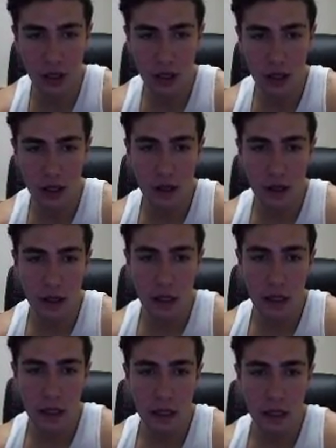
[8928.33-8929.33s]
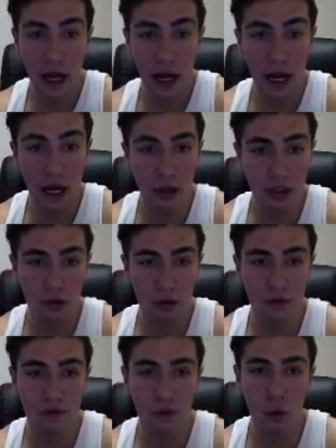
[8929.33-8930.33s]
Wow, so 4.5 went
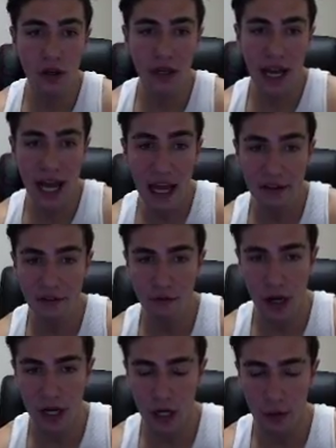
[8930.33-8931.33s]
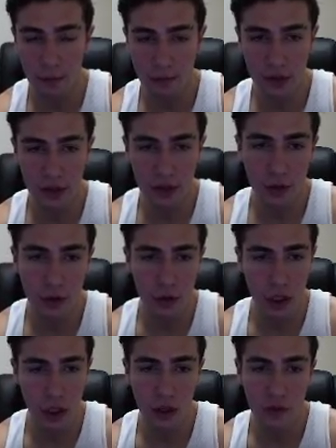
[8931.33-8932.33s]
up to 500. That's
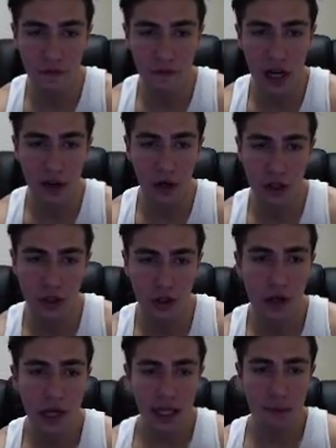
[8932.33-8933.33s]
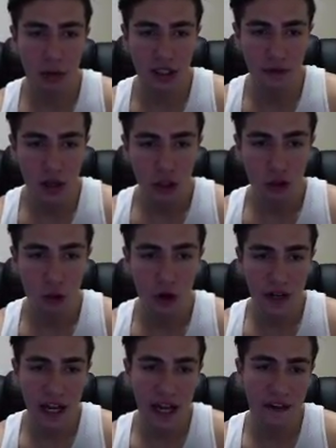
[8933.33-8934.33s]
impressive. 12.5 is
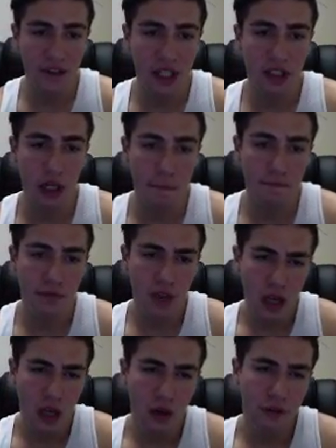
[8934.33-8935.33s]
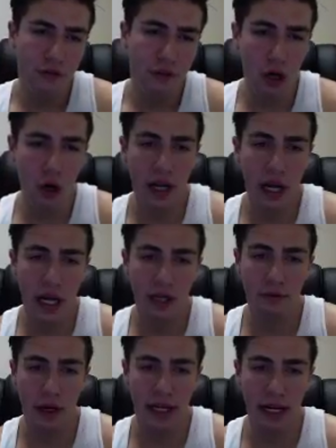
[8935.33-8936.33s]
409 right now,
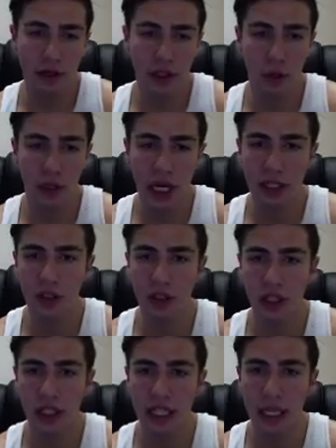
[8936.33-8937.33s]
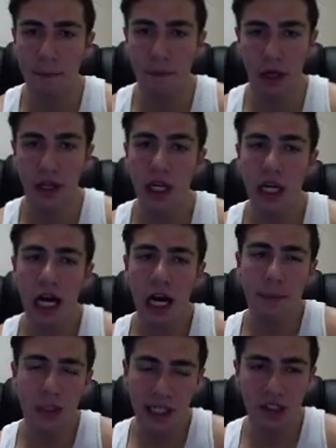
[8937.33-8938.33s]
so it kind of took a dip, but I'm expecting
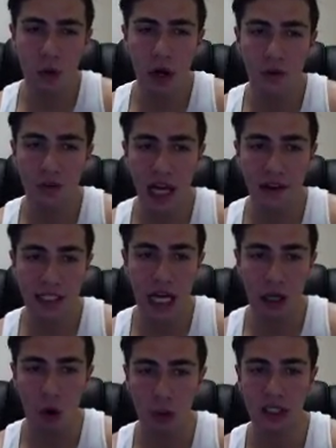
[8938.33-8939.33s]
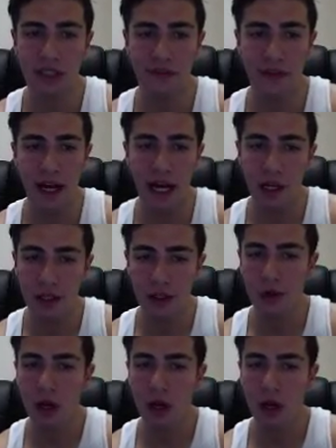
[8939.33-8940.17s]
12.5 to kind of hold its value